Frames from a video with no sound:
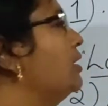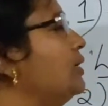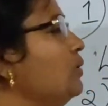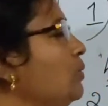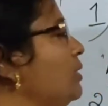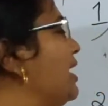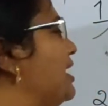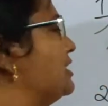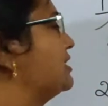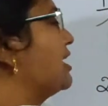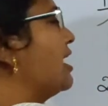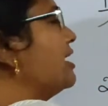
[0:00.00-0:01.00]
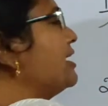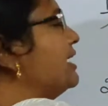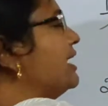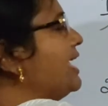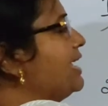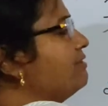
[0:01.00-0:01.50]
2 lakes are
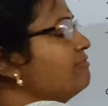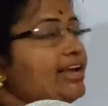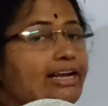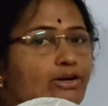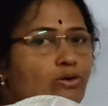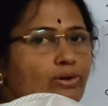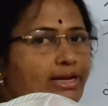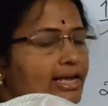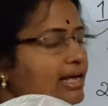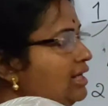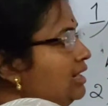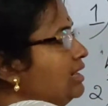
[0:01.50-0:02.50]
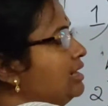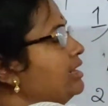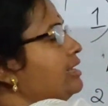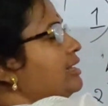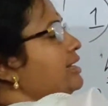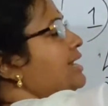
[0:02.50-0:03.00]
Lake Victoria,
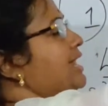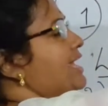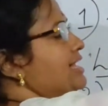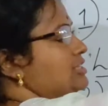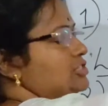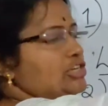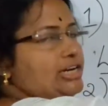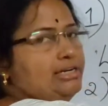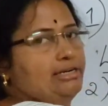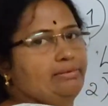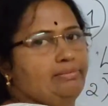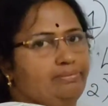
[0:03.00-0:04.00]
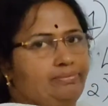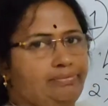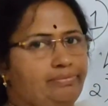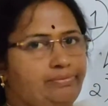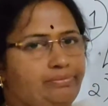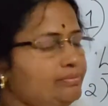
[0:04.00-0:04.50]
Lake Chad.
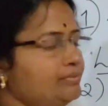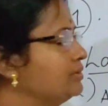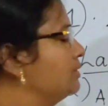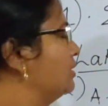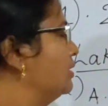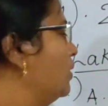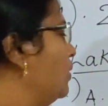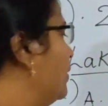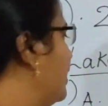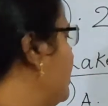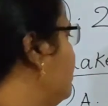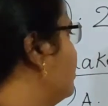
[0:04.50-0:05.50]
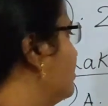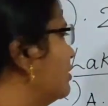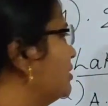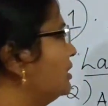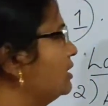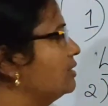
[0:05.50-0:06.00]
Okay,
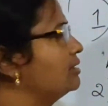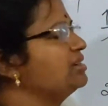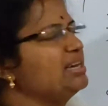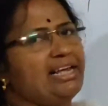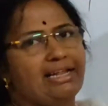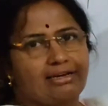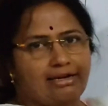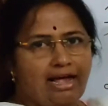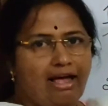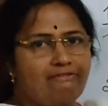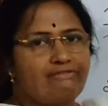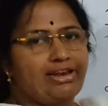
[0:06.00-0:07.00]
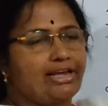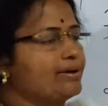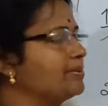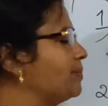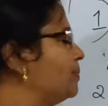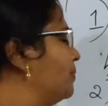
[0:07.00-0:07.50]
near Africa.
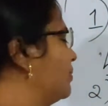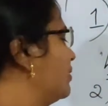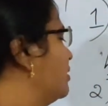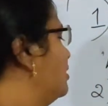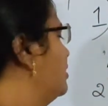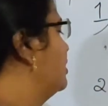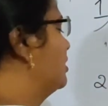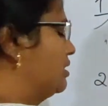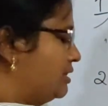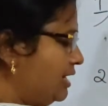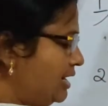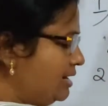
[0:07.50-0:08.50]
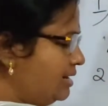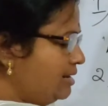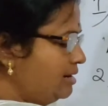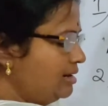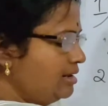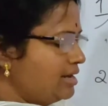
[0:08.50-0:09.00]

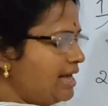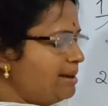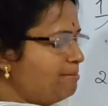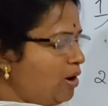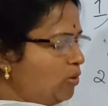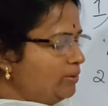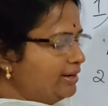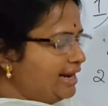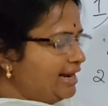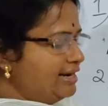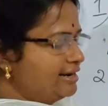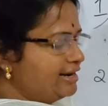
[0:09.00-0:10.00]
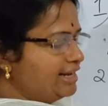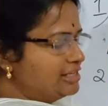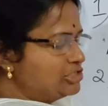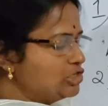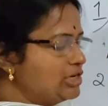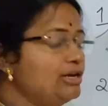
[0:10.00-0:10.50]
Then a mountain
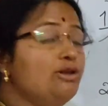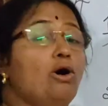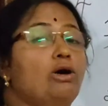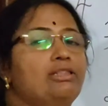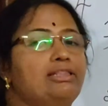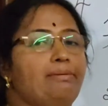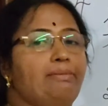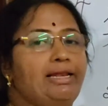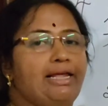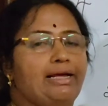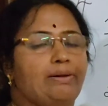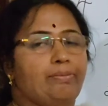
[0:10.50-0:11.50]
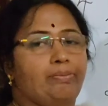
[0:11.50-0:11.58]
range in North America.